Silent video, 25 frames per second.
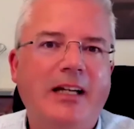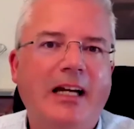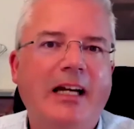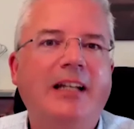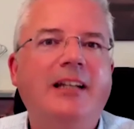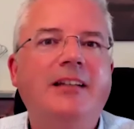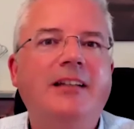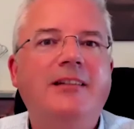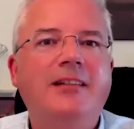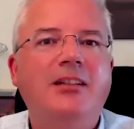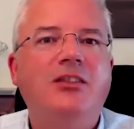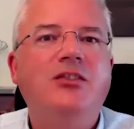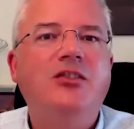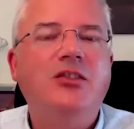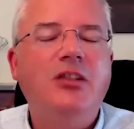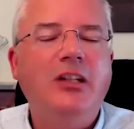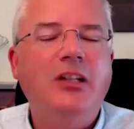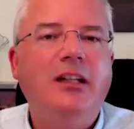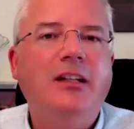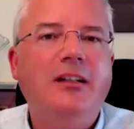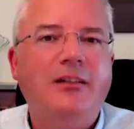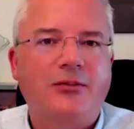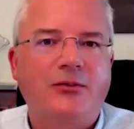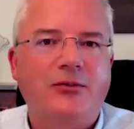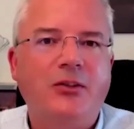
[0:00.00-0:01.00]
and it's a
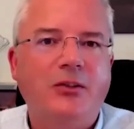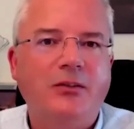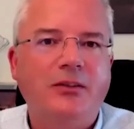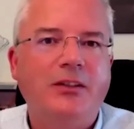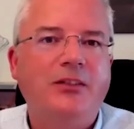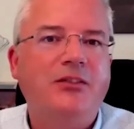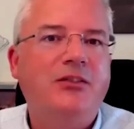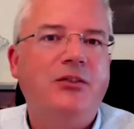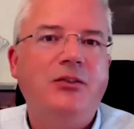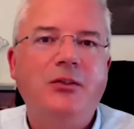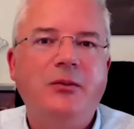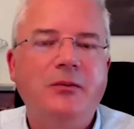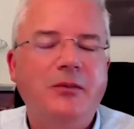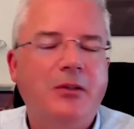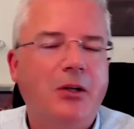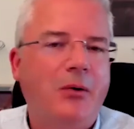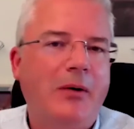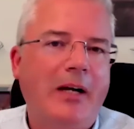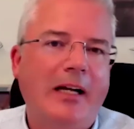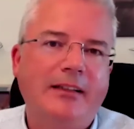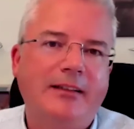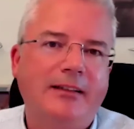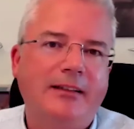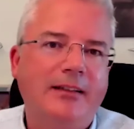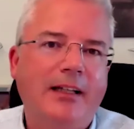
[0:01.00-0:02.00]
genius role, and the two of them go
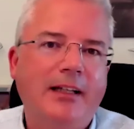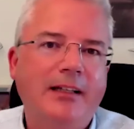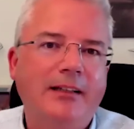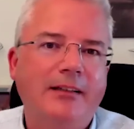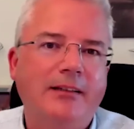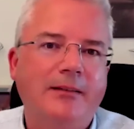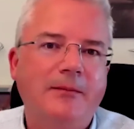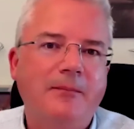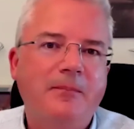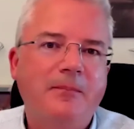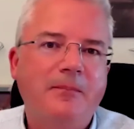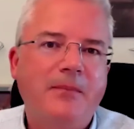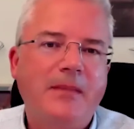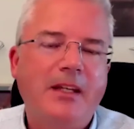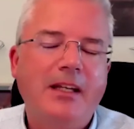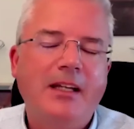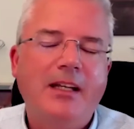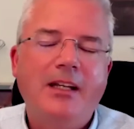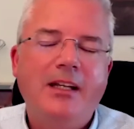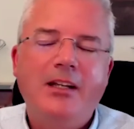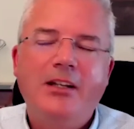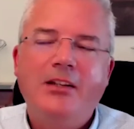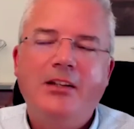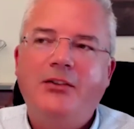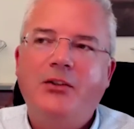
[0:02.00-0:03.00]
hand in hand.
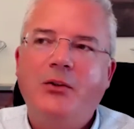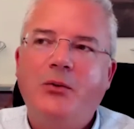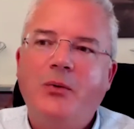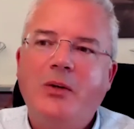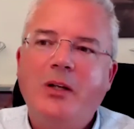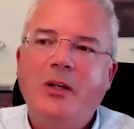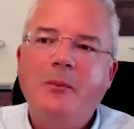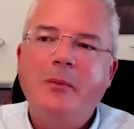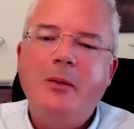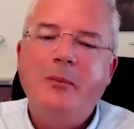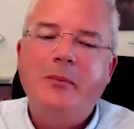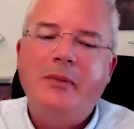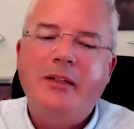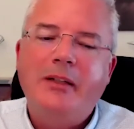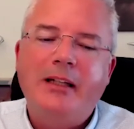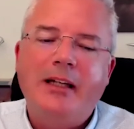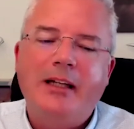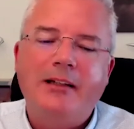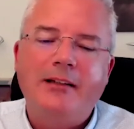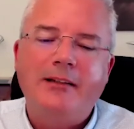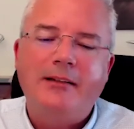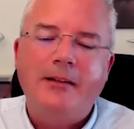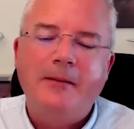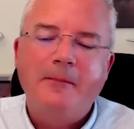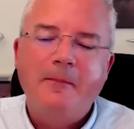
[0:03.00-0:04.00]
So what I mean by that
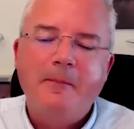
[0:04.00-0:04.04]
is,